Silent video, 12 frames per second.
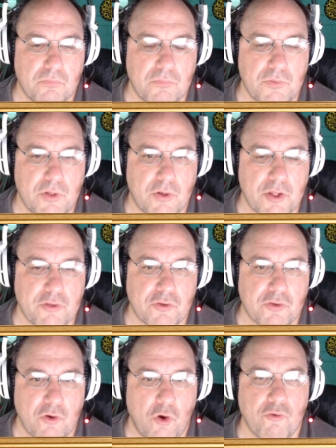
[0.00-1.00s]
you know, it's
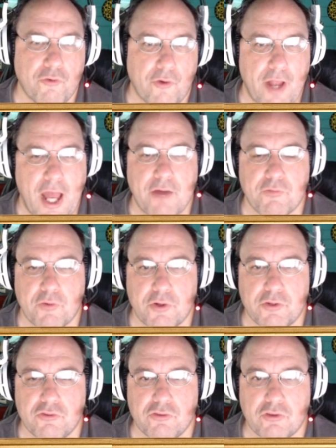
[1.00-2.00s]
an over
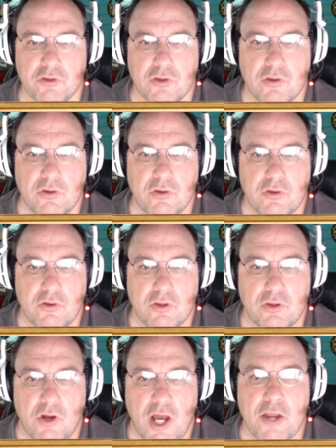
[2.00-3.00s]
average,
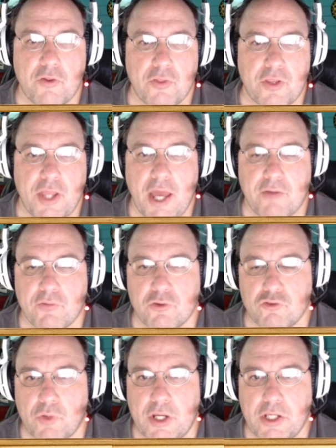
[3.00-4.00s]
you know, higher than
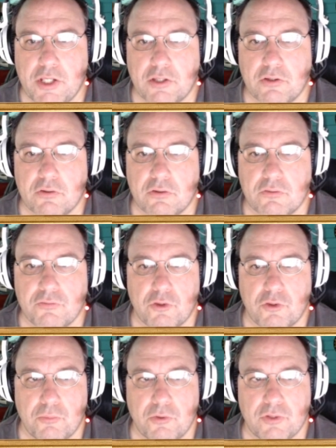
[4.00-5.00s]
average rating for
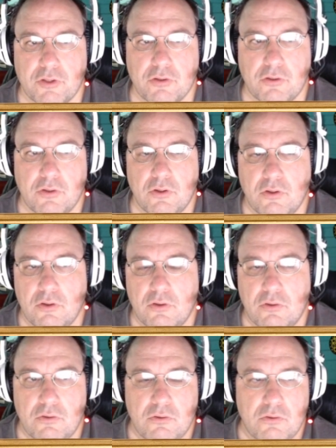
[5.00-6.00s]
the movie.
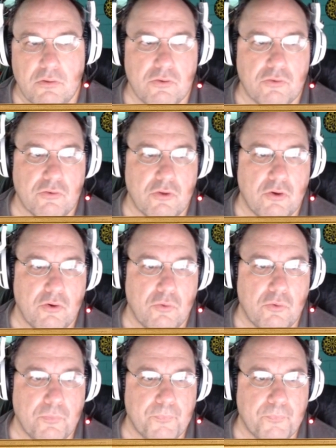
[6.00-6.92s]
So,